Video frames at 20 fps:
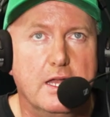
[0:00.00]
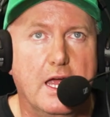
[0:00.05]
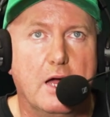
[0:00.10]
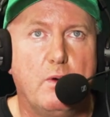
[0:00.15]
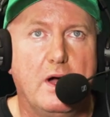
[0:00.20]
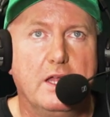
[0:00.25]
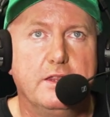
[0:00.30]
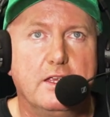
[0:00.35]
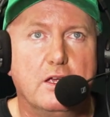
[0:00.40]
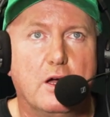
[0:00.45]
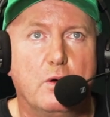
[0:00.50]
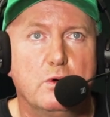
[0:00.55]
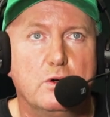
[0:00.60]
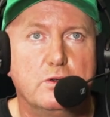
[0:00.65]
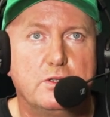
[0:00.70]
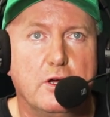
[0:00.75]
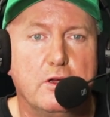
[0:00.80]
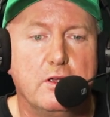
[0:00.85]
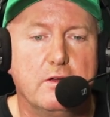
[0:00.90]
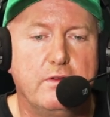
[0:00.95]
Now, one thing I
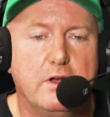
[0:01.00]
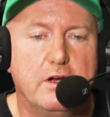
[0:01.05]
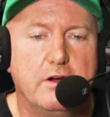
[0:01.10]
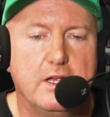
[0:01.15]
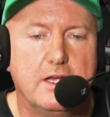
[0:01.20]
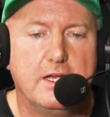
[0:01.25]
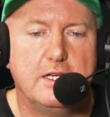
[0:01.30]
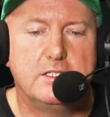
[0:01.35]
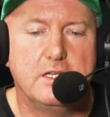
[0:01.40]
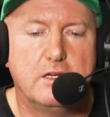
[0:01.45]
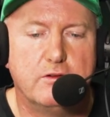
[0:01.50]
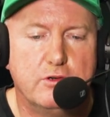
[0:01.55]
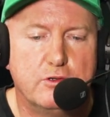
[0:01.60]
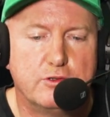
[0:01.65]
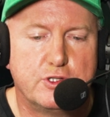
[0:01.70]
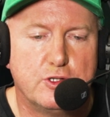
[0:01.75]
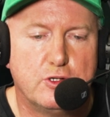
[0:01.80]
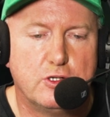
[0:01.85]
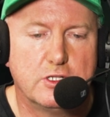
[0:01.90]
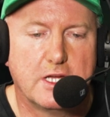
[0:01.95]
will tell you very easy, a
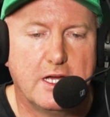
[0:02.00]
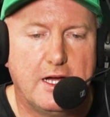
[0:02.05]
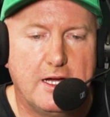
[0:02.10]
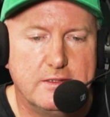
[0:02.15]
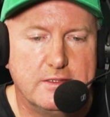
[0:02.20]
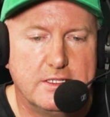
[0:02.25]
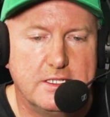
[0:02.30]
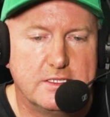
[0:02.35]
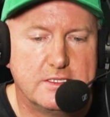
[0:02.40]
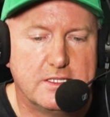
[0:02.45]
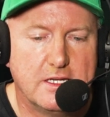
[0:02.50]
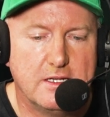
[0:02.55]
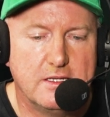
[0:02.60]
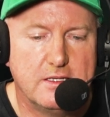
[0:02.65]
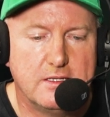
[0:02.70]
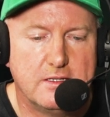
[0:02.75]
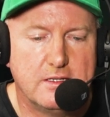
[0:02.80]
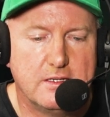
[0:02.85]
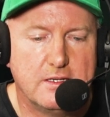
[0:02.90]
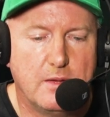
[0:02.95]
real shortcut, is that
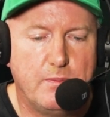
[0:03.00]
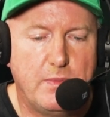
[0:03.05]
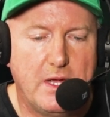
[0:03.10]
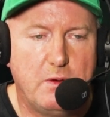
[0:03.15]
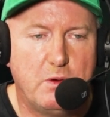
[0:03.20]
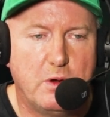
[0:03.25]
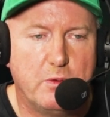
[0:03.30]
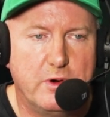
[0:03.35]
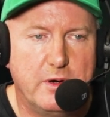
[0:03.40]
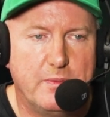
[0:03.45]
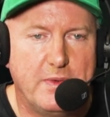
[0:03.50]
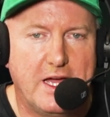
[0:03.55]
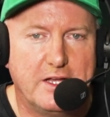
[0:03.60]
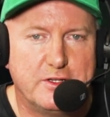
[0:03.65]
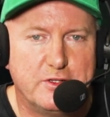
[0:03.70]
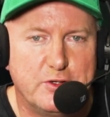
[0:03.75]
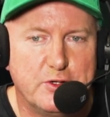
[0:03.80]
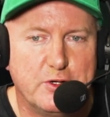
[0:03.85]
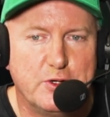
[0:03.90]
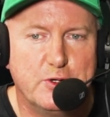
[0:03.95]
about what we're
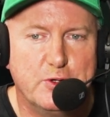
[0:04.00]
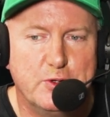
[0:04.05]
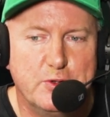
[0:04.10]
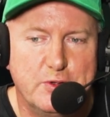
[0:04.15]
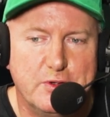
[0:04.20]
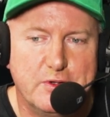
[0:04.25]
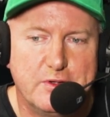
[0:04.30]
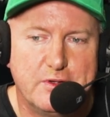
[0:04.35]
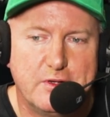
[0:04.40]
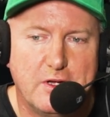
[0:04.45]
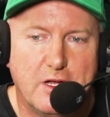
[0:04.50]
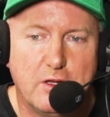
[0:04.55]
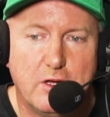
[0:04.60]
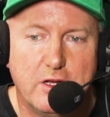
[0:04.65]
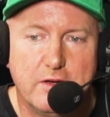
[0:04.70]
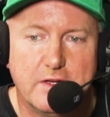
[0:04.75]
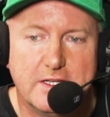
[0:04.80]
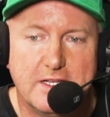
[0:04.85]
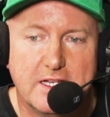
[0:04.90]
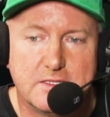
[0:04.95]
about to do, a
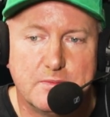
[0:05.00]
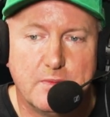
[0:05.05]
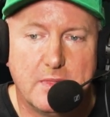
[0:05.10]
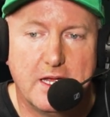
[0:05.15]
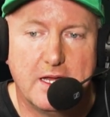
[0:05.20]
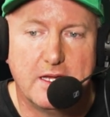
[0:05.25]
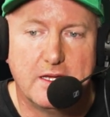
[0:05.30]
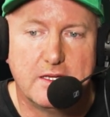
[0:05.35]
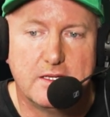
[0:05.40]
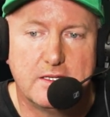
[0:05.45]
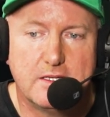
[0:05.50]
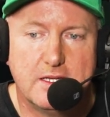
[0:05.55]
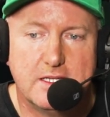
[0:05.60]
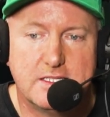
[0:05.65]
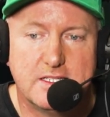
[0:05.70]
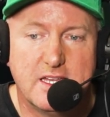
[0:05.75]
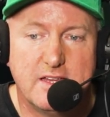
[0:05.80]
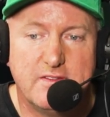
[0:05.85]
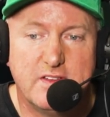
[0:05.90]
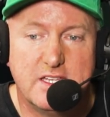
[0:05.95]
lot of it doesn't make
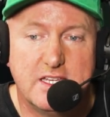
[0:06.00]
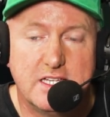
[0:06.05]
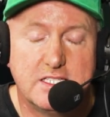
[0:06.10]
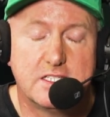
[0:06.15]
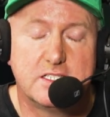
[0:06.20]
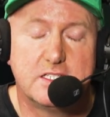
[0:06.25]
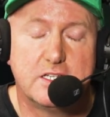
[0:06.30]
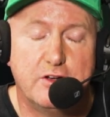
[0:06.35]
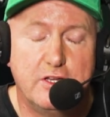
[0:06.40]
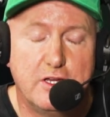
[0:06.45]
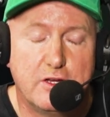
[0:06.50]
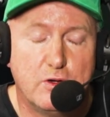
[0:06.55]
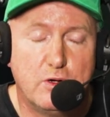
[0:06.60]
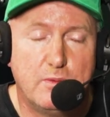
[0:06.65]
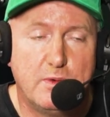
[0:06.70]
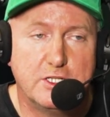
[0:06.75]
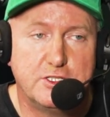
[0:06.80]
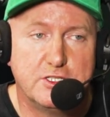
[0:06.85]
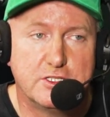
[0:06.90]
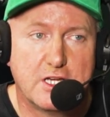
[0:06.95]
isn't even necessary. You can
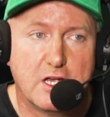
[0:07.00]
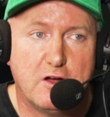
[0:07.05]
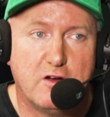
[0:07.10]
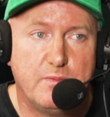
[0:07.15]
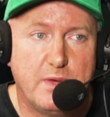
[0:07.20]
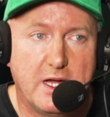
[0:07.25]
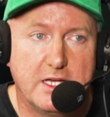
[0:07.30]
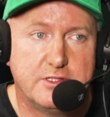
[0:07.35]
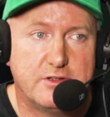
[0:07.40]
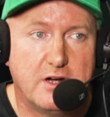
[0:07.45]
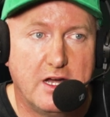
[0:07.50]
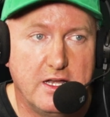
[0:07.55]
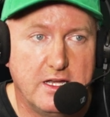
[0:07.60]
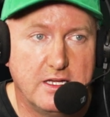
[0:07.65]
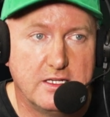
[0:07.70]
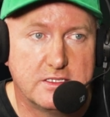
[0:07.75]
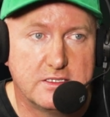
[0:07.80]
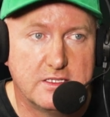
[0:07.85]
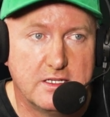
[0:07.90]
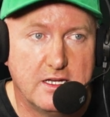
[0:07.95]
almost just go off base
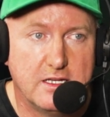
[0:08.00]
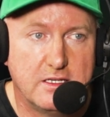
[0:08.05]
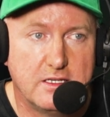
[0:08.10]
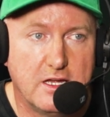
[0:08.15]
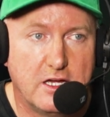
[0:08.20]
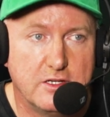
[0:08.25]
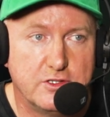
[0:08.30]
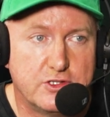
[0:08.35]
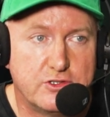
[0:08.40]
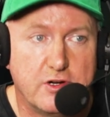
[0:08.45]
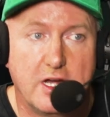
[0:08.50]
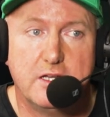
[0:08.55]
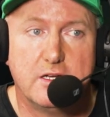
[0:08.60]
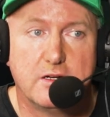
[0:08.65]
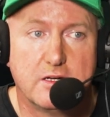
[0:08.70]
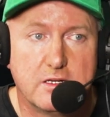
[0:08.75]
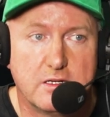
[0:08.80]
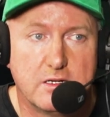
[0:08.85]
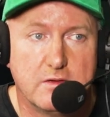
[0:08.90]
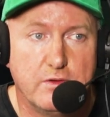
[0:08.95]
ratings and yep. go straight
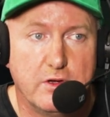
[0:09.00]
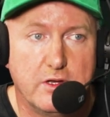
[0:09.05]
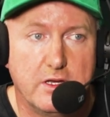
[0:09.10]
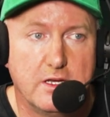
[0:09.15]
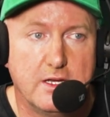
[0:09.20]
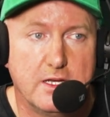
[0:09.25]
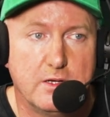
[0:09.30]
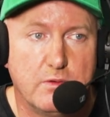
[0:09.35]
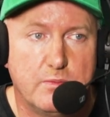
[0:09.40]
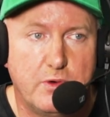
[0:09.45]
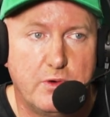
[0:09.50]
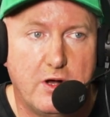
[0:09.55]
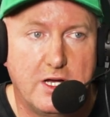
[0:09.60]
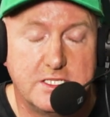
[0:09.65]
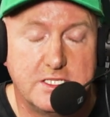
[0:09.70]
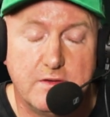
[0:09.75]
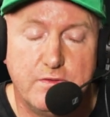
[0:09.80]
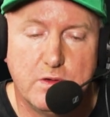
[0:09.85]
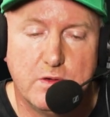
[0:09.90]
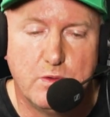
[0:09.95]
to converting it into a
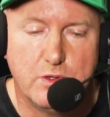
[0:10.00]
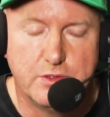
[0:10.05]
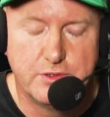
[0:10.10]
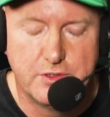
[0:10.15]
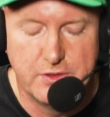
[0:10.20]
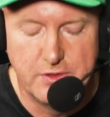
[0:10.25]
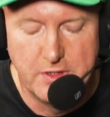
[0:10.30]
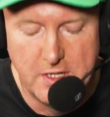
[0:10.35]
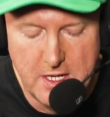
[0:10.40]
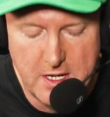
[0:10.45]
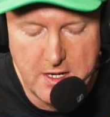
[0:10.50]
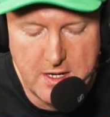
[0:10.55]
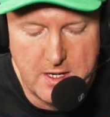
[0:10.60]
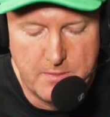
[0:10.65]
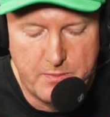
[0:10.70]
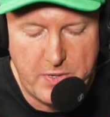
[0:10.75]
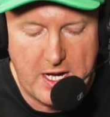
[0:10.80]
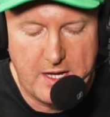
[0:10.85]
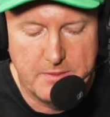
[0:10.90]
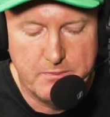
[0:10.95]
price if you want to.
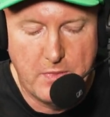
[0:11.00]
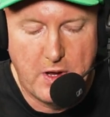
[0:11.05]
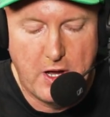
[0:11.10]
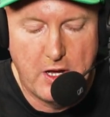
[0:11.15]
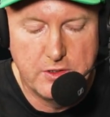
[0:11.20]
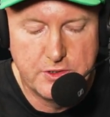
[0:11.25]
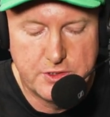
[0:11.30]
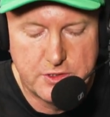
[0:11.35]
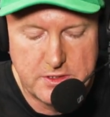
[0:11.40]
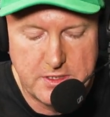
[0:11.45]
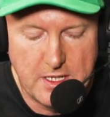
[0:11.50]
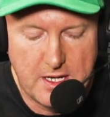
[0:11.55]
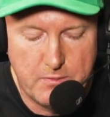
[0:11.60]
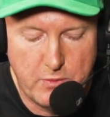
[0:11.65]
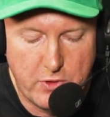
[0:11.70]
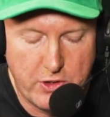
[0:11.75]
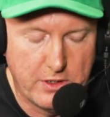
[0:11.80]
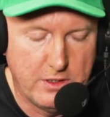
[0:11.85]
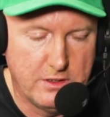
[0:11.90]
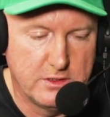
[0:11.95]
But most uh,
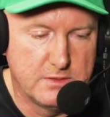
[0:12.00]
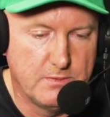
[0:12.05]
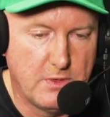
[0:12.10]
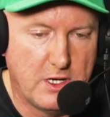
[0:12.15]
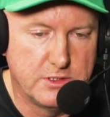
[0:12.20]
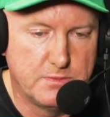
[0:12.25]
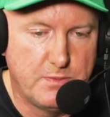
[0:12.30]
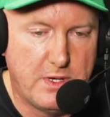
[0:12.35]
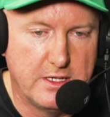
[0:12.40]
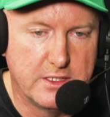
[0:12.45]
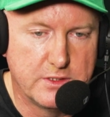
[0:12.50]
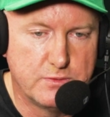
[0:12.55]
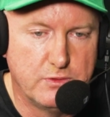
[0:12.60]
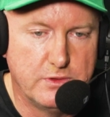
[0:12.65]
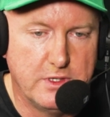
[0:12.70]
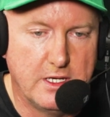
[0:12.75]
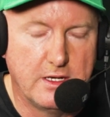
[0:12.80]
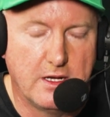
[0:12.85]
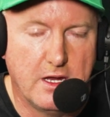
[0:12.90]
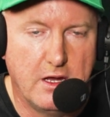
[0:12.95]
models, most punters
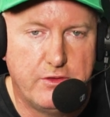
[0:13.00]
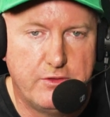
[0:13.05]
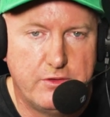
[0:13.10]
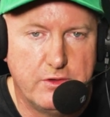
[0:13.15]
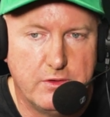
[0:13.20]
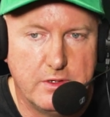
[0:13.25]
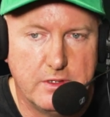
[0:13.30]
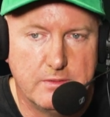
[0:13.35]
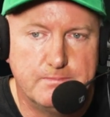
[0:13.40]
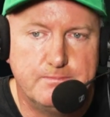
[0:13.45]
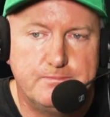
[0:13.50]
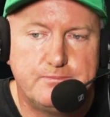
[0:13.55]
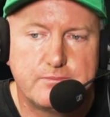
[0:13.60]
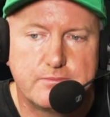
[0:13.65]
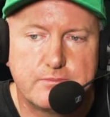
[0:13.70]
will then go through and